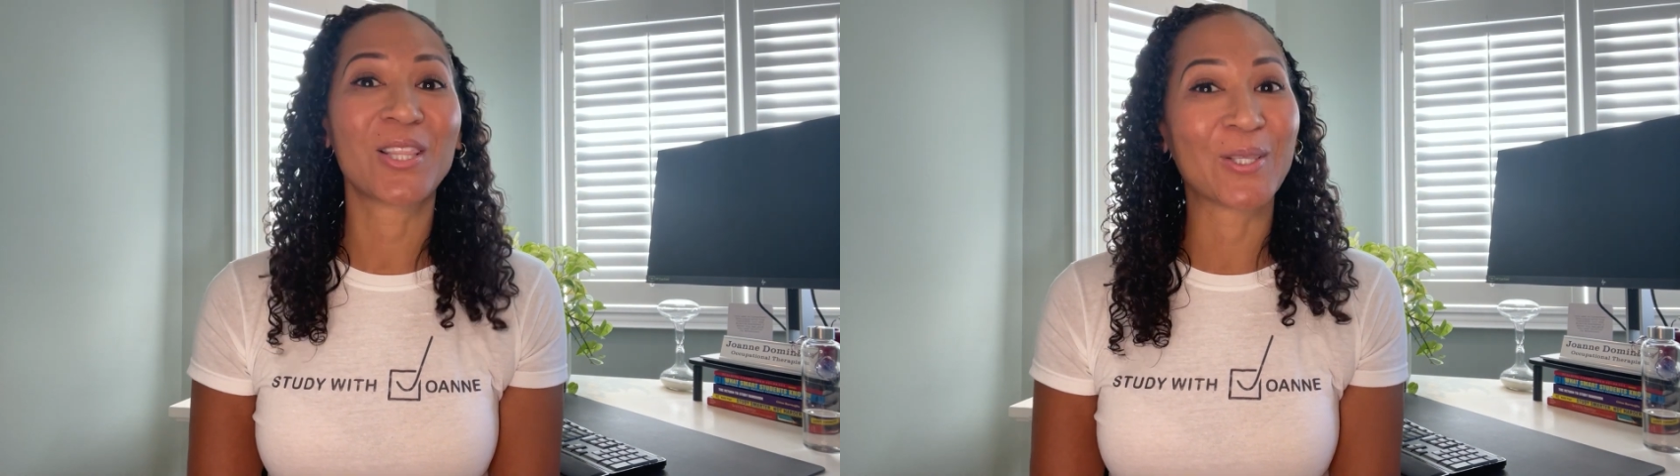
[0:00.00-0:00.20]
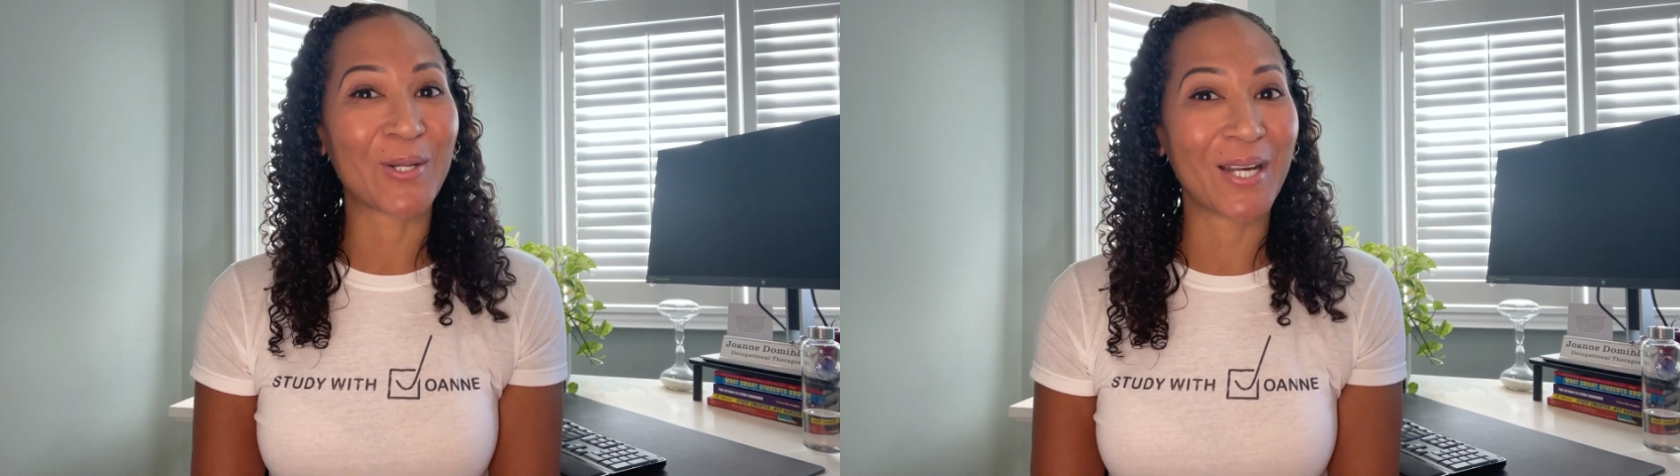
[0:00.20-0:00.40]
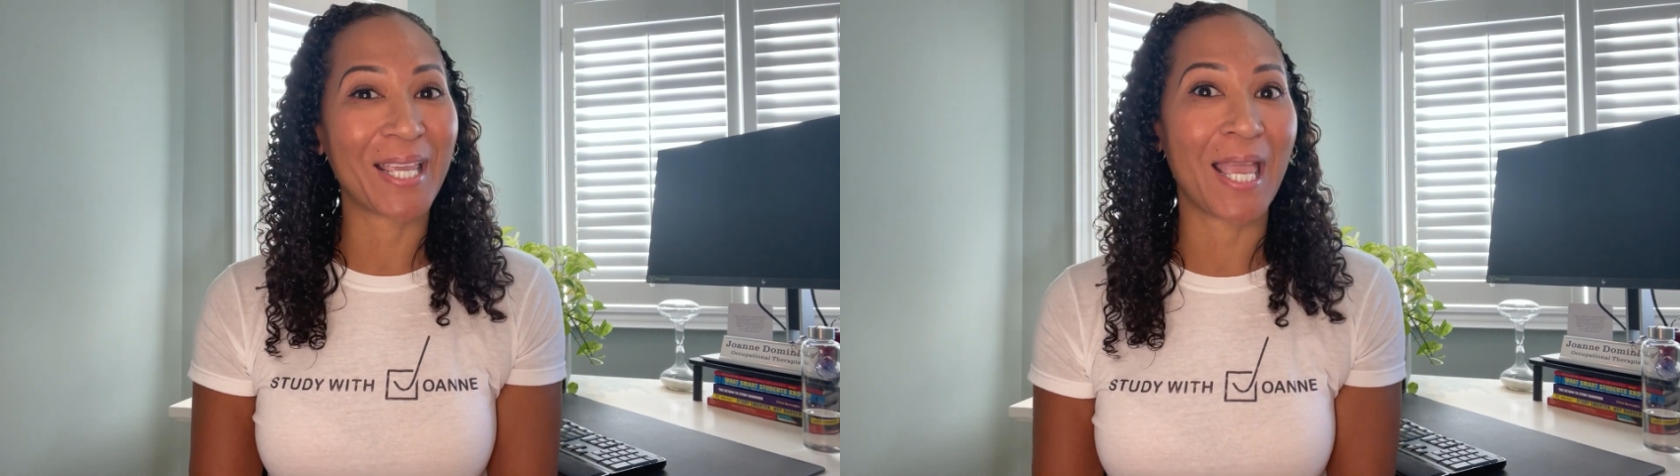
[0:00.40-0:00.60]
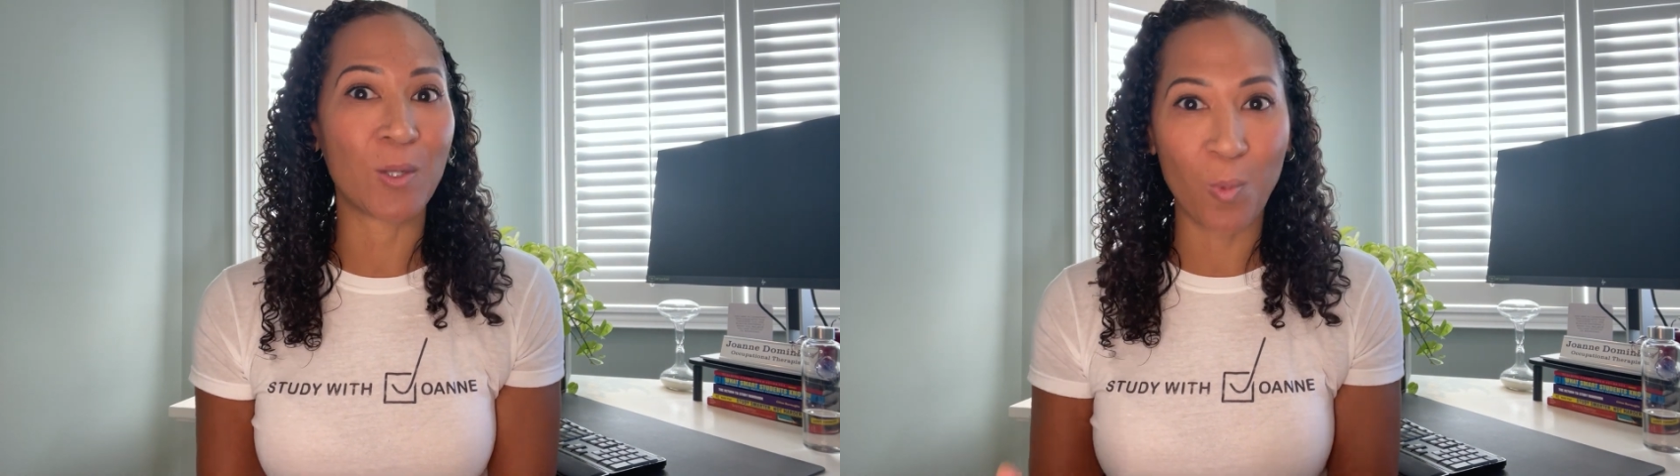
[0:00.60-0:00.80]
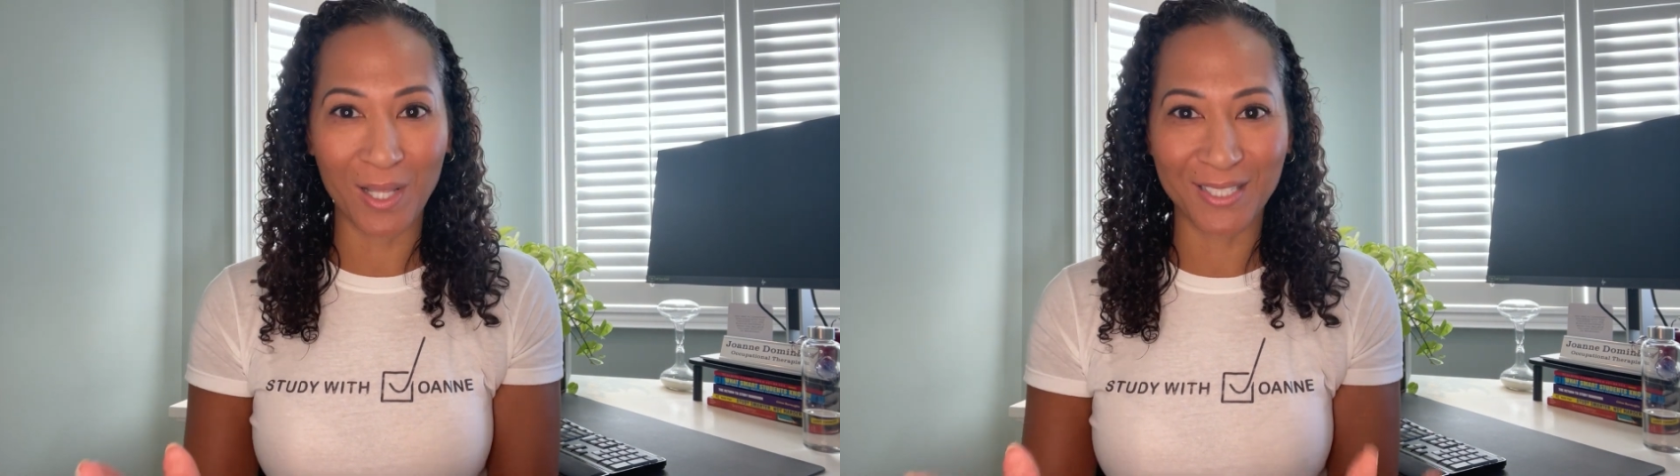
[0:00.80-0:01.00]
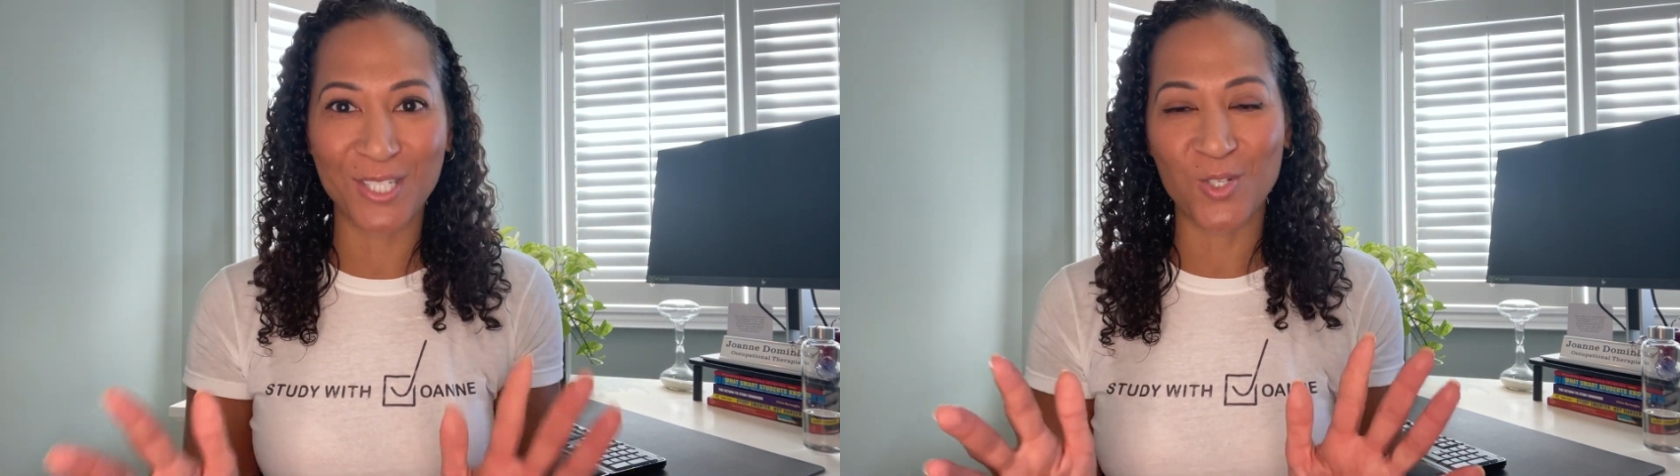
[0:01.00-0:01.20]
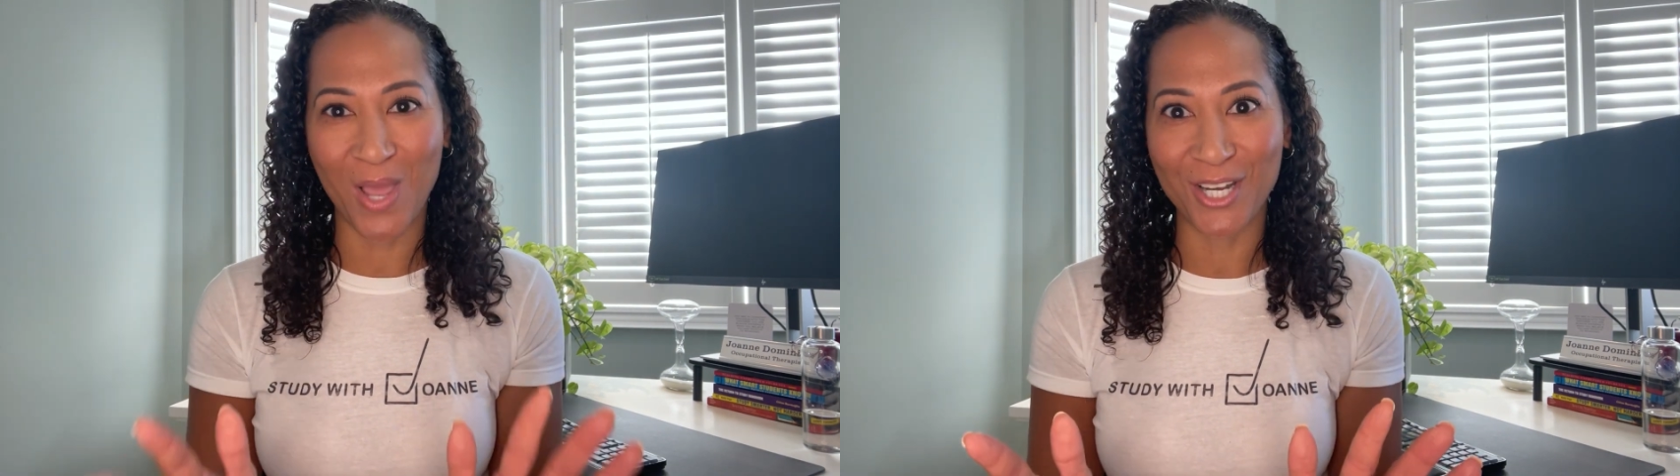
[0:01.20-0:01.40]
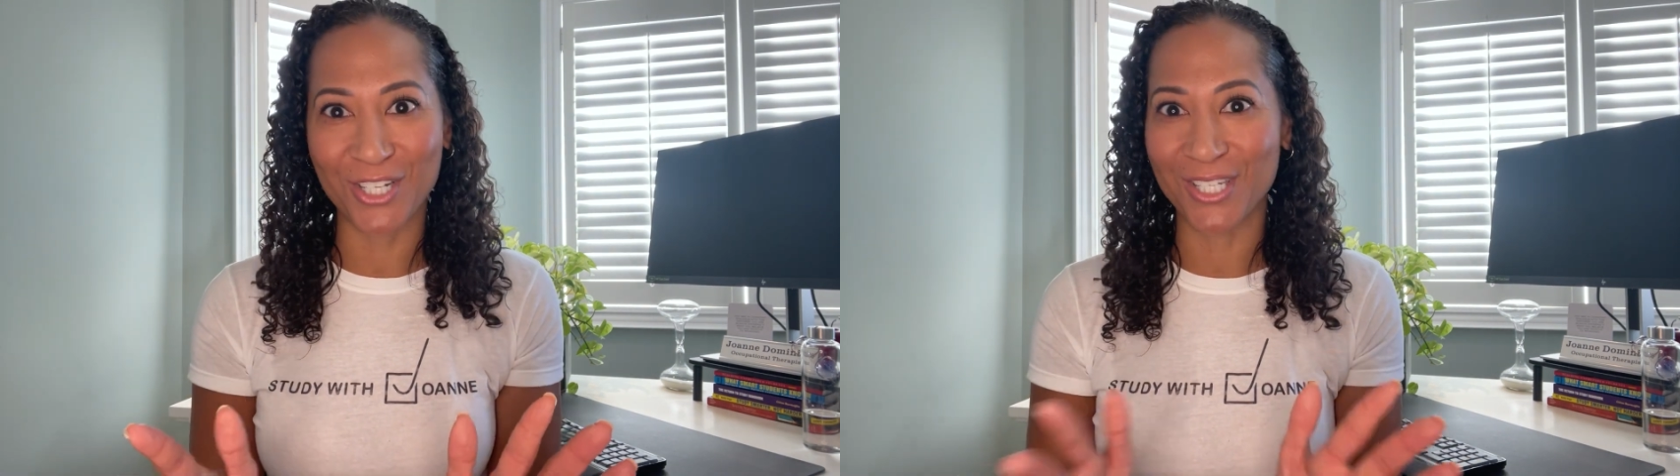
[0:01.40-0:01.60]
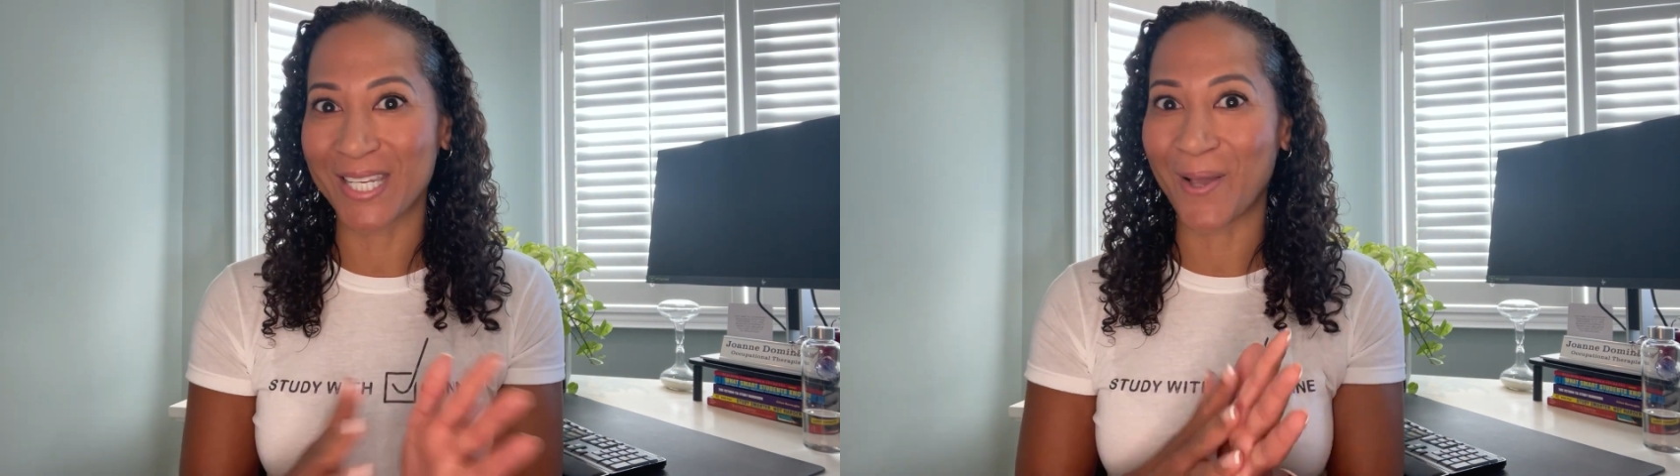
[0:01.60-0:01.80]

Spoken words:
learning and wellness strategist.